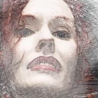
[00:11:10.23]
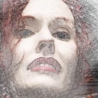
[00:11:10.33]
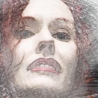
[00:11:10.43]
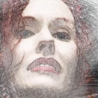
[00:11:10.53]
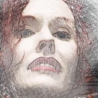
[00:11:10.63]

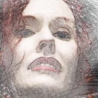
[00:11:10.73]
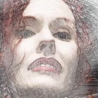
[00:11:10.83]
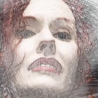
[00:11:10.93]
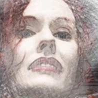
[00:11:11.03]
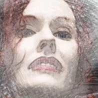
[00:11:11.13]

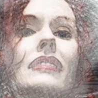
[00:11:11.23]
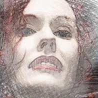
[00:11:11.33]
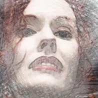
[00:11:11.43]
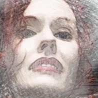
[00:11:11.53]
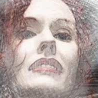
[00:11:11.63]

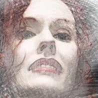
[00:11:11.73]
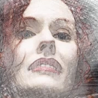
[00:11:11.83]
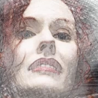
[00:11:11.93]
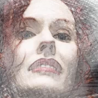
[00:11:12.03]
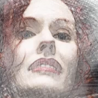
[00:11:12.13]

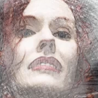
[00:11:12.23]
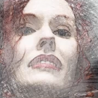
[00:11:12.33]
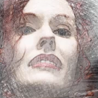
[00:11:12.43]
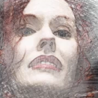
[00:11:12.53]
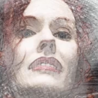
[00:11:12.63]

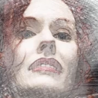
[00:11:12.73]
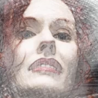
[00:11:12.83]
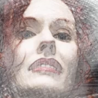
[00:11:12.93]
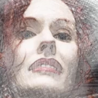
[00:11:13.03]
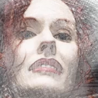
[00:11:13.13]

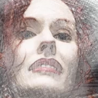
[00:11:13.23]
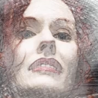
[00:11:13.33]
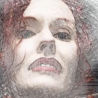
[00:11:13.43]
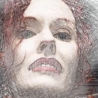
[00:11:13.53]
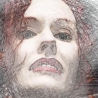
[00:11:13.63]

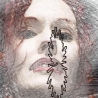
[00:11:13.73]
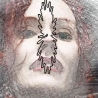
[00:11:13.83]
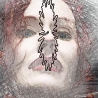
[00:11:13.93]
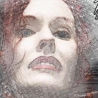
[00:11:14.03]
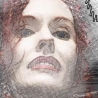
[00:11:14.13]

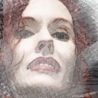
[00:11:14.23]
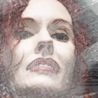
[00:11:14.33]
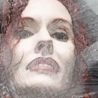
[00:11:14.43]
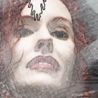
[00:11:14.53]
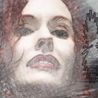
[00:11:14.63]

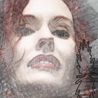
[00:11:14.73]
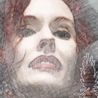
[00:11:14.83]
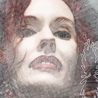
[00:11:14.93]
(silence)